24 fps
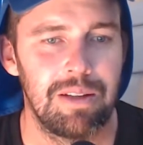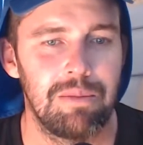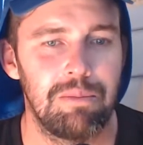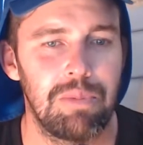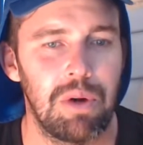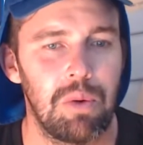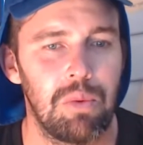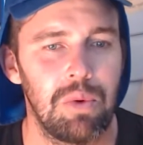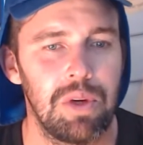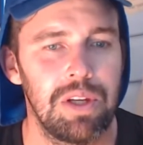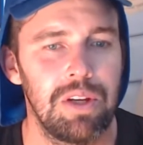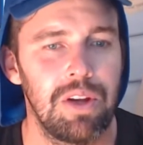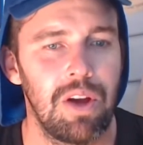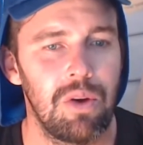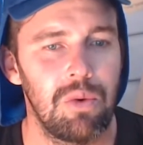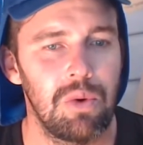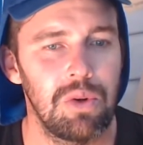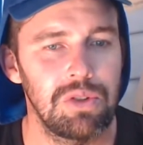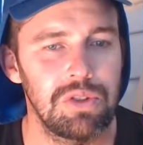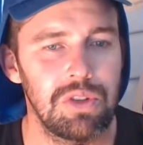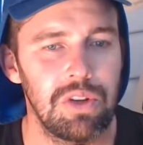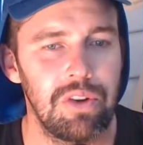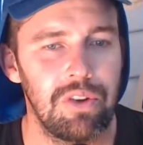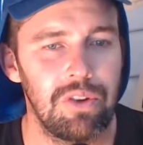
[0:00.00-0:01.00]
But we know
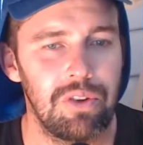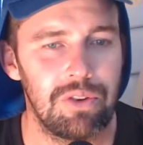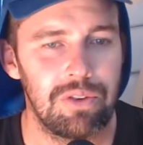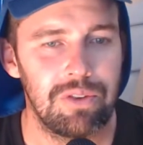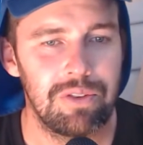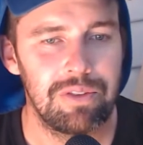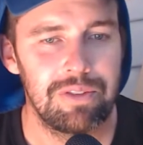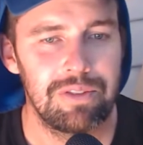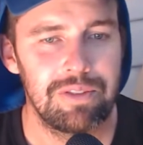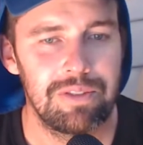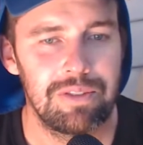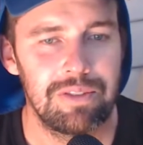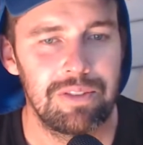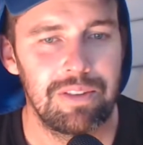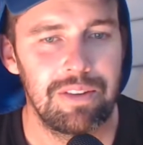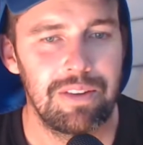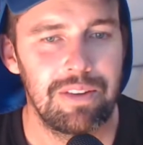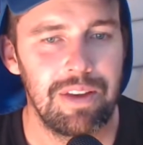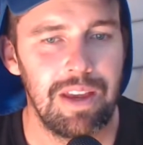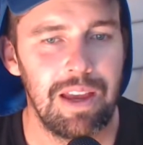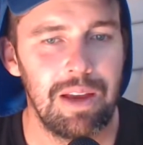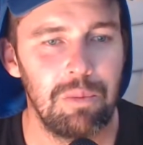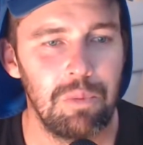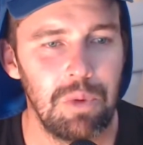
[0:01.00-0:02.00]
what to do,
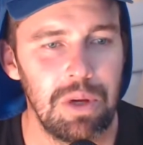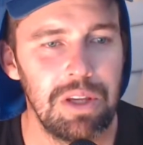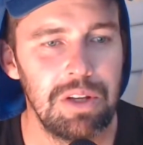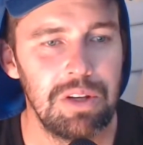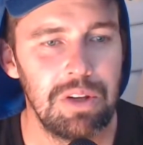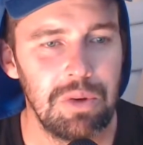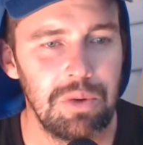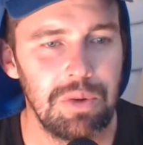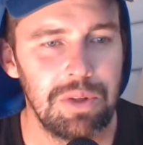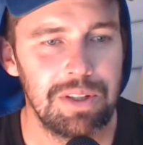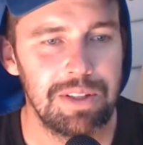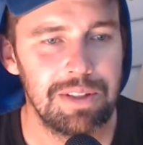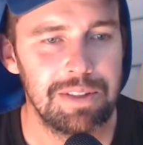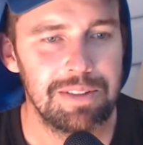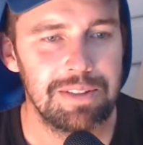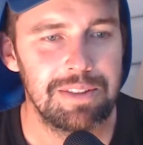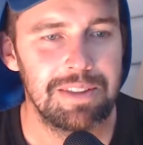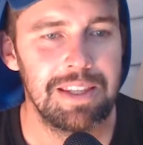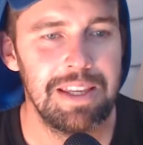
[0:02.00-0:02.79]
and we're doing it.